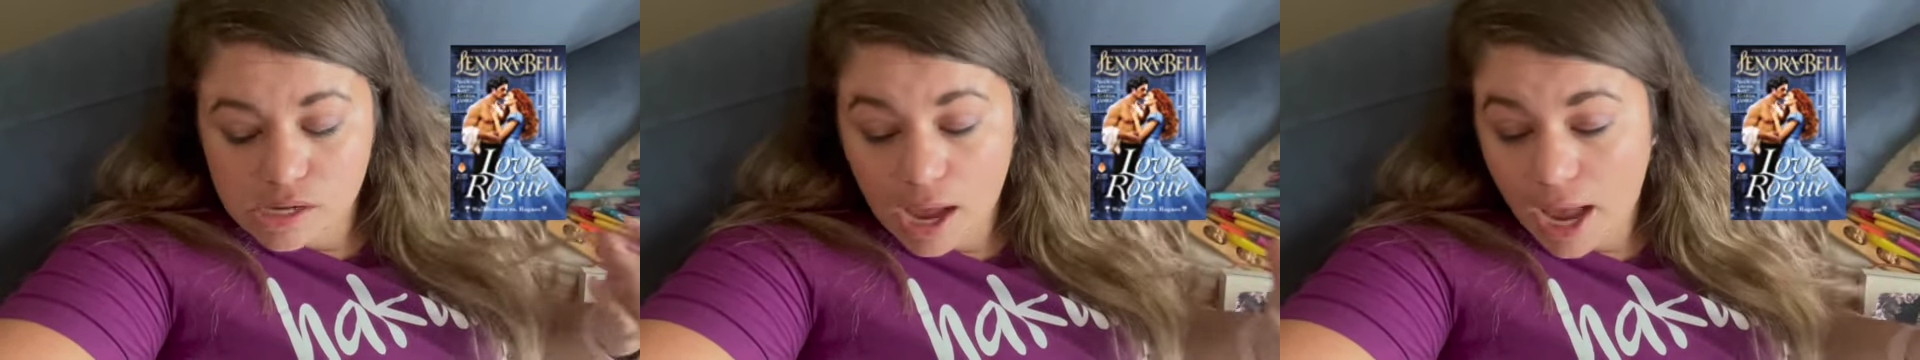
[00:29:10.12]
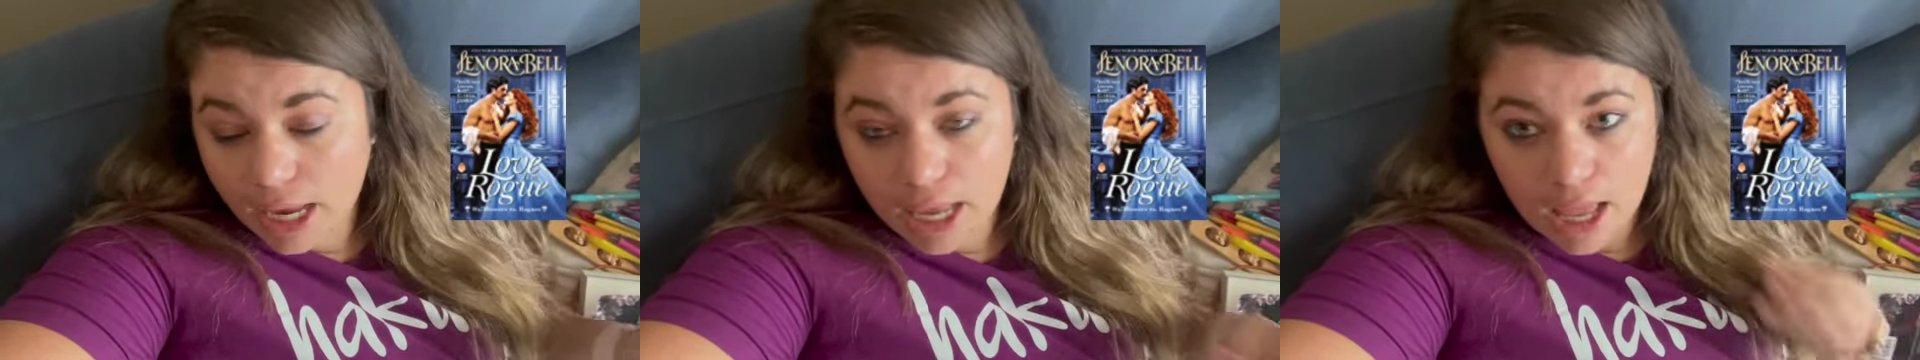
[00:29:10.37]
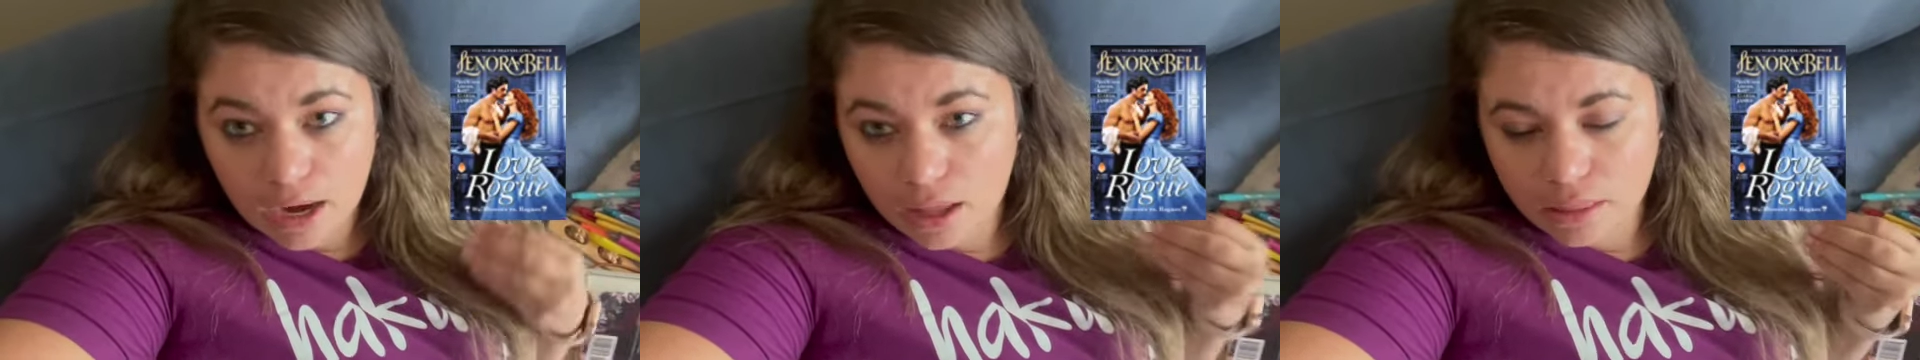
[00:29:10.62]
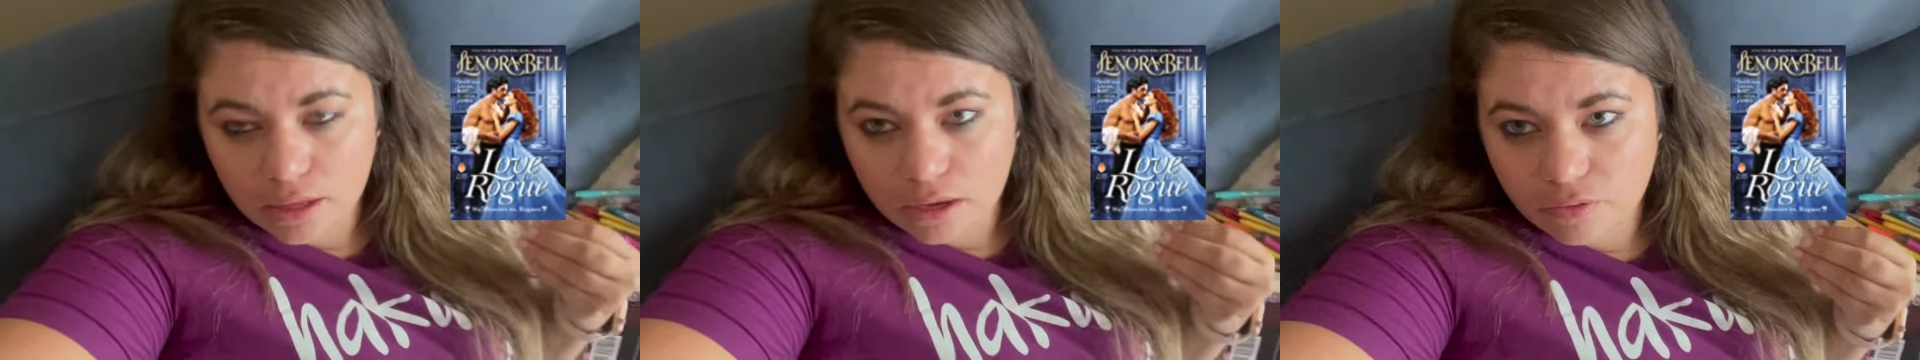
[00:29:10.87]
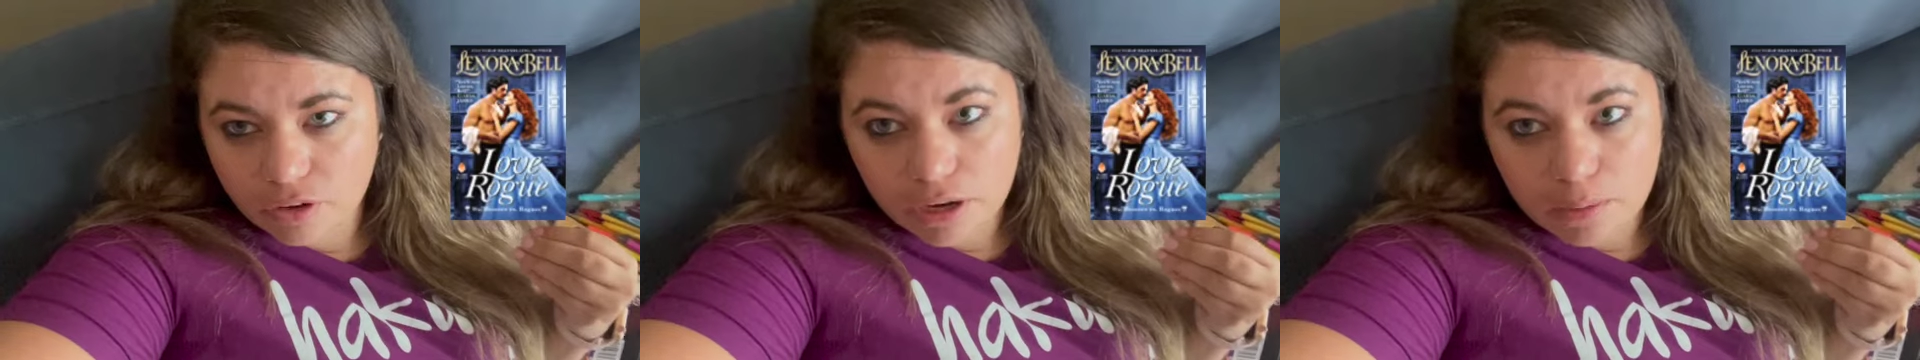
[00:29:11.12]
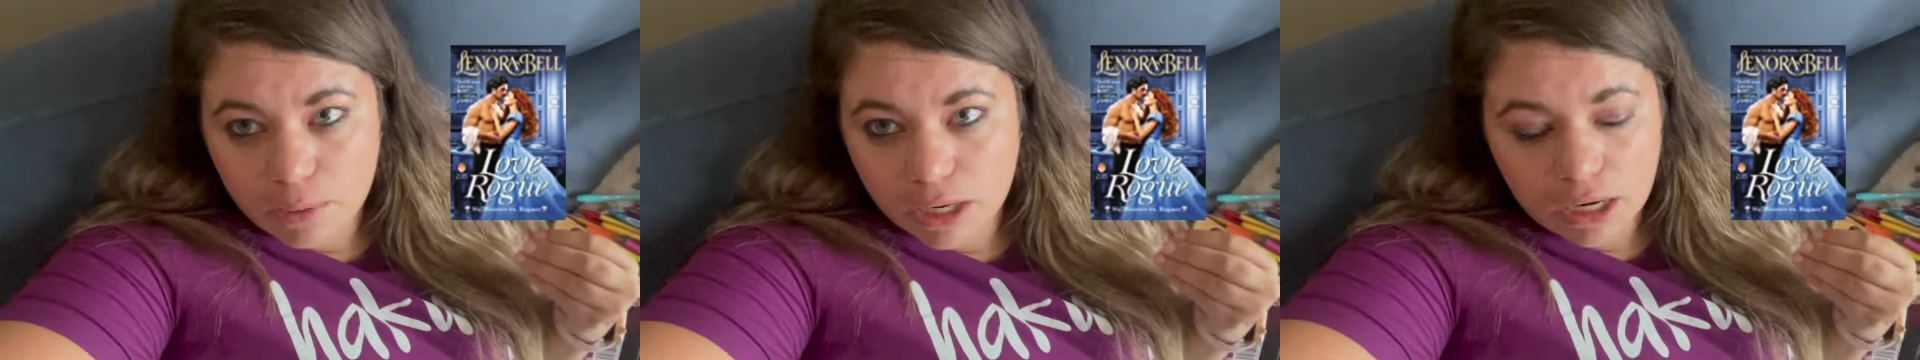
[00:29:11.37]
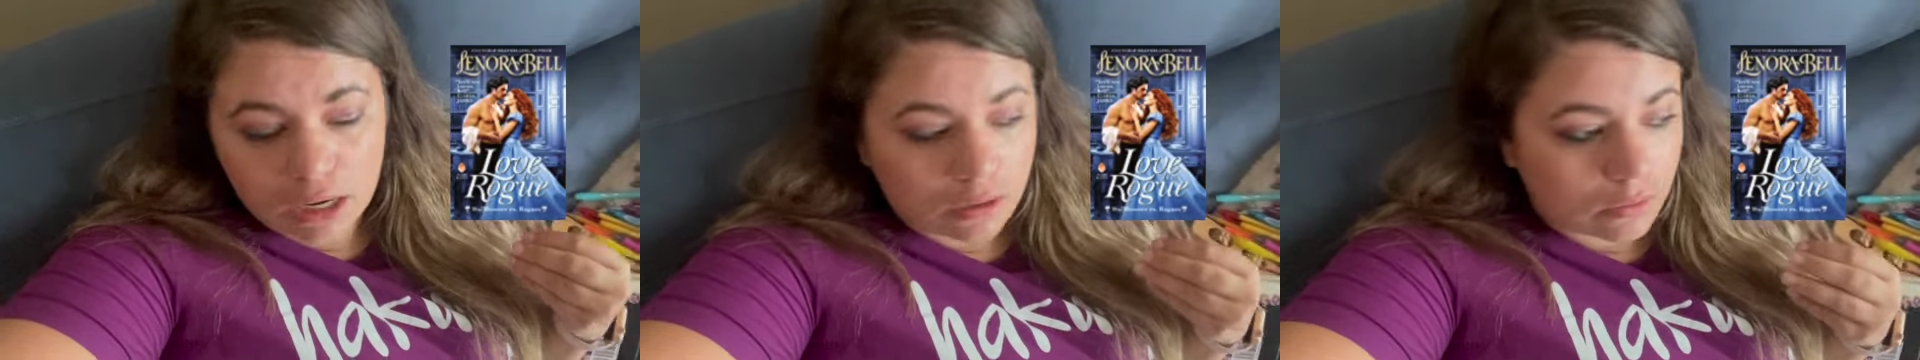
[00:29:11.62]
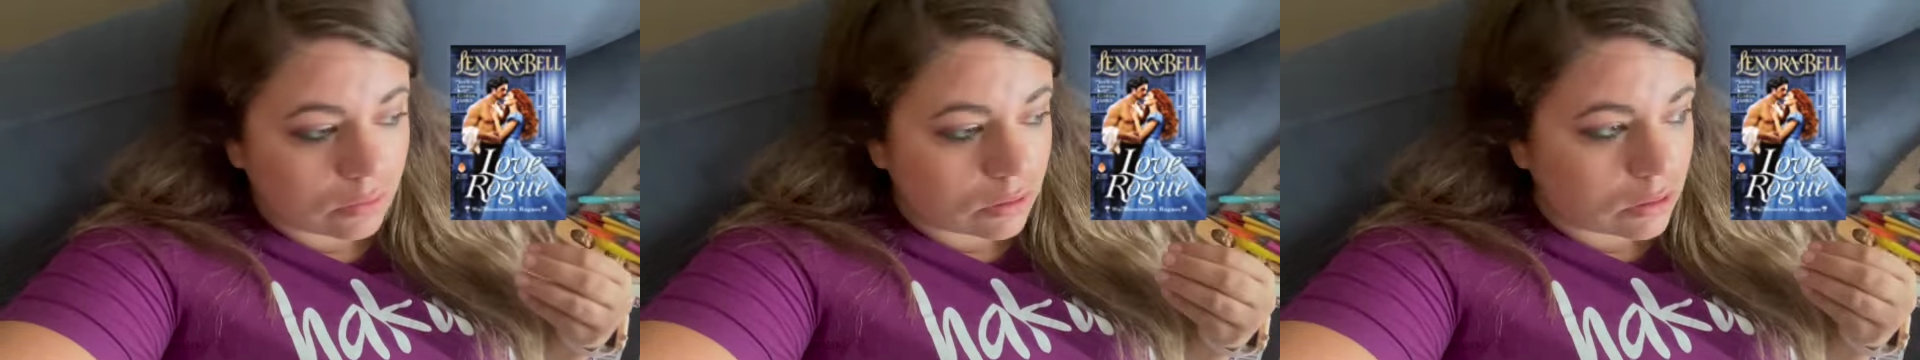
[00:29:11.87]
I cannot think of her name right now,